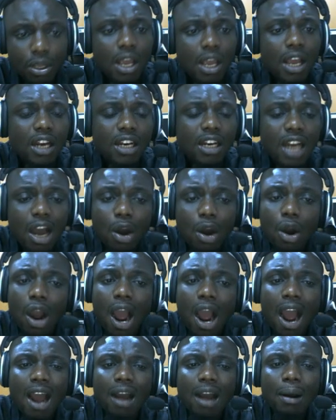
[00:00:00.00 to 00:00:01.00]
Now
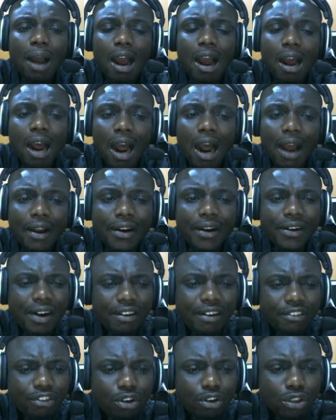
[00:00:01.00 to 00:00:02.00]
our area
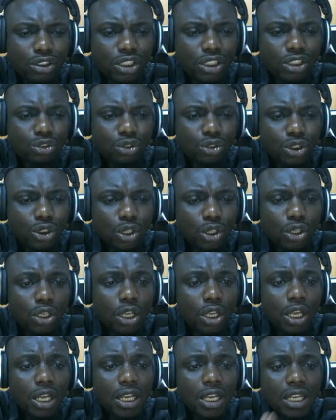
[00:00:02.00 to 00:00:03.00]
of concentration
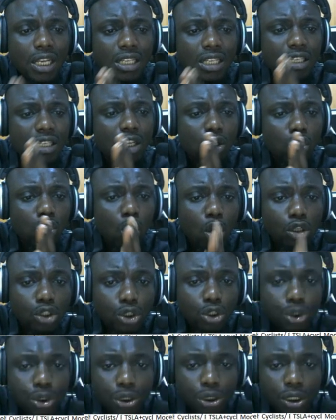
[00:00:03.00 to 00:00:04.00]
is in the
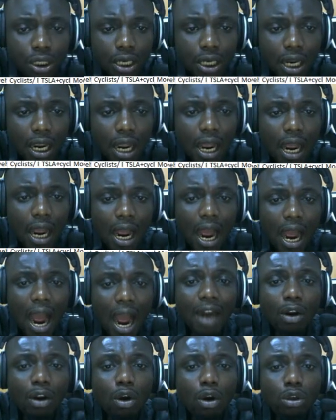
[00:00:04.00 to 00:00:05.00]
country
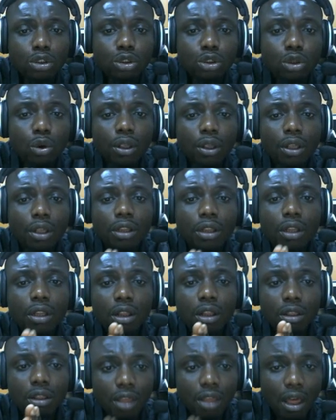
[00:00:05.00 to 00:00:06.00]
and also in
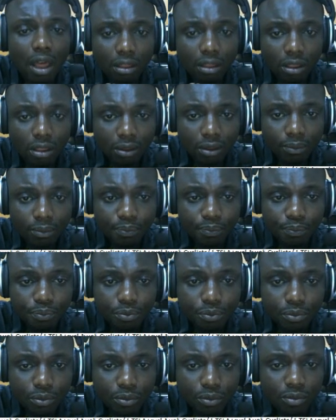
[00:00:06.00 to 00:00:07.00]
death
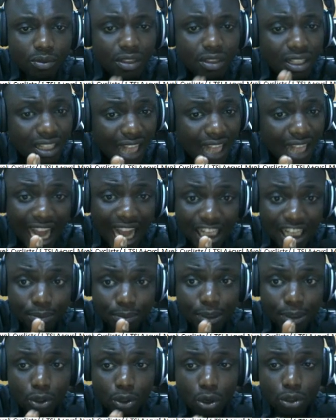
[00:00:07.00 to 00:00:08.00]
that has
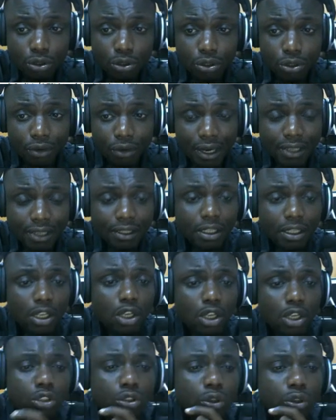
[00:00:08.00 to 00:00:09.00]
been caused. All right,
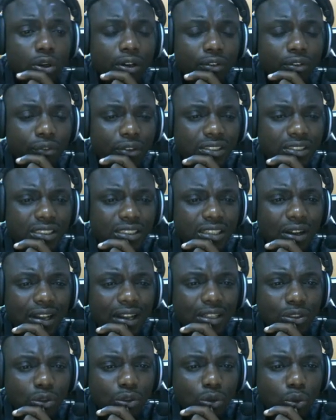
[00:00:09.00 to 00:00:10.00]
so the first thing I
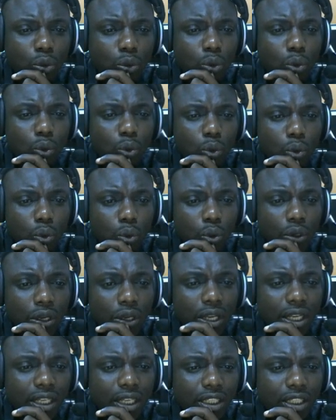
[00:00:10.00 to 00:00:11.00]
like to do
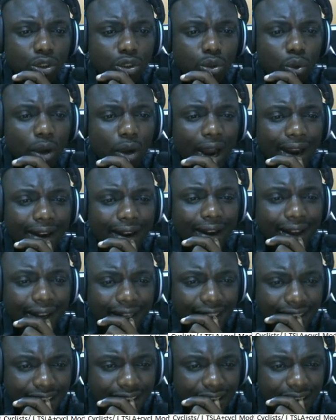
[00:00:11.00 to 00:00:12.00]
is to
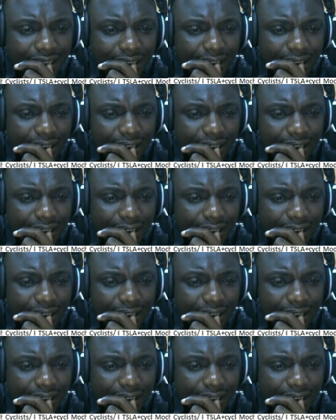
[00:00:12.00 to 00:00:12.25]
highlight